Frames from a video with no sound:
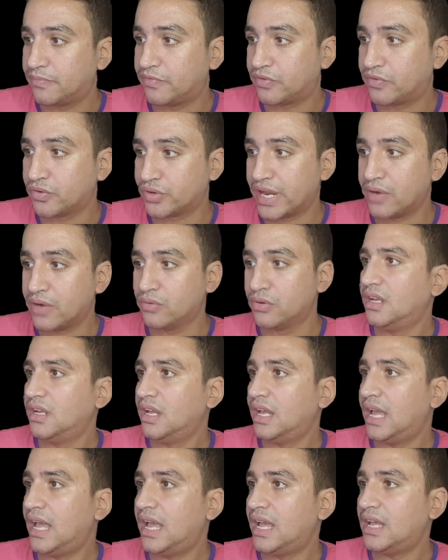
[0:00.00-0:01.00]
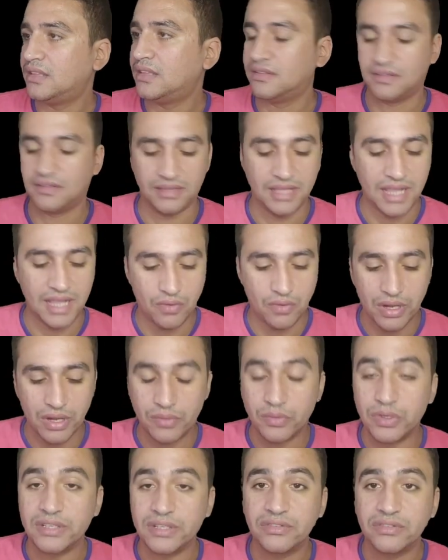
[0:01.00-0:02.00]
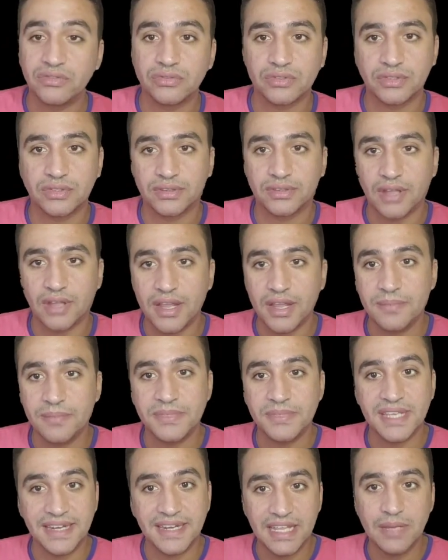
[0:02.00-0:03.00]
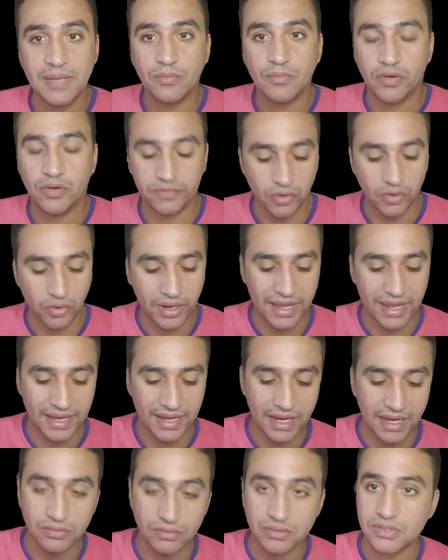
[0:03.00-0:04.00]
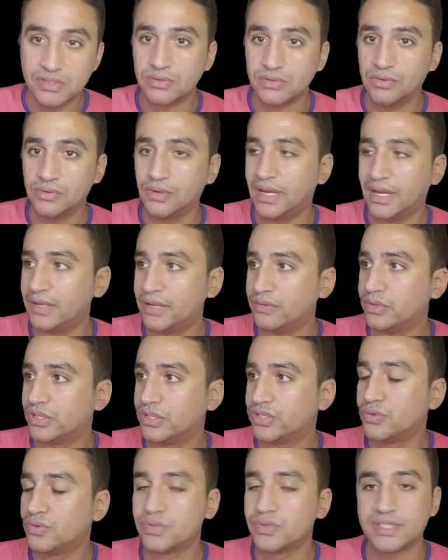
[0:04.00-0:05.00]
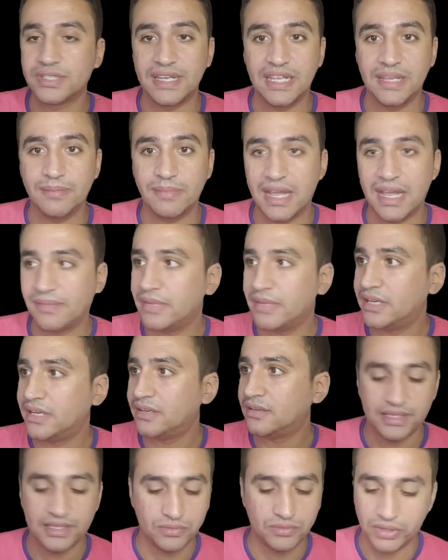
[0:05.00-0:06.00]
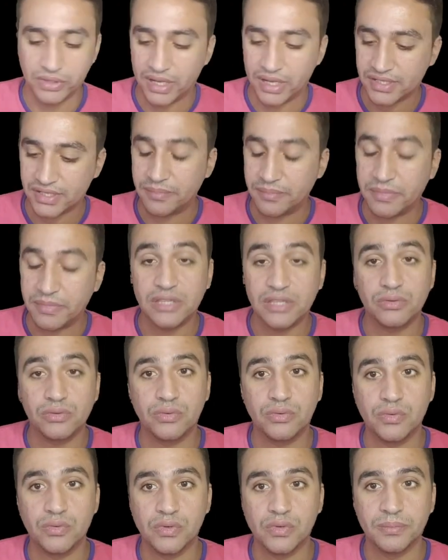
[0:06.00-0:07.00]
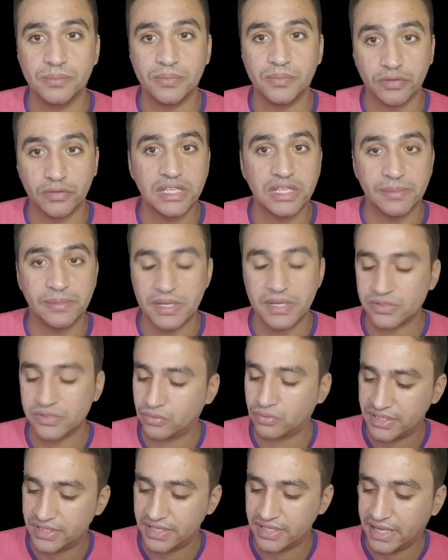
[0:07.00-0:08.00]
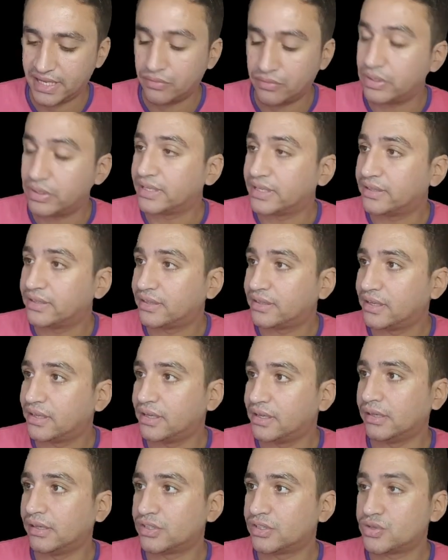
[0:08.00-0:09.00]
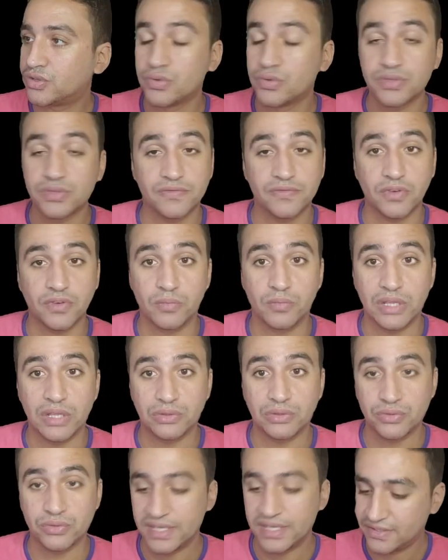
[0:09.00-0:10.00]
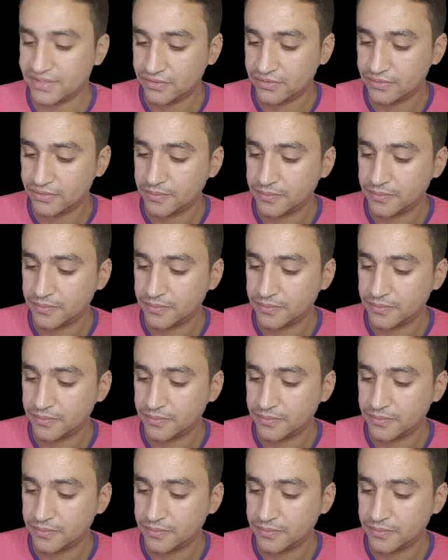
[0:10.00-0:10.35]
for now. And now I will type the name of local account. So I will choose the name admin. It will ask me to provide a password. Then I will choose from 1 to 6.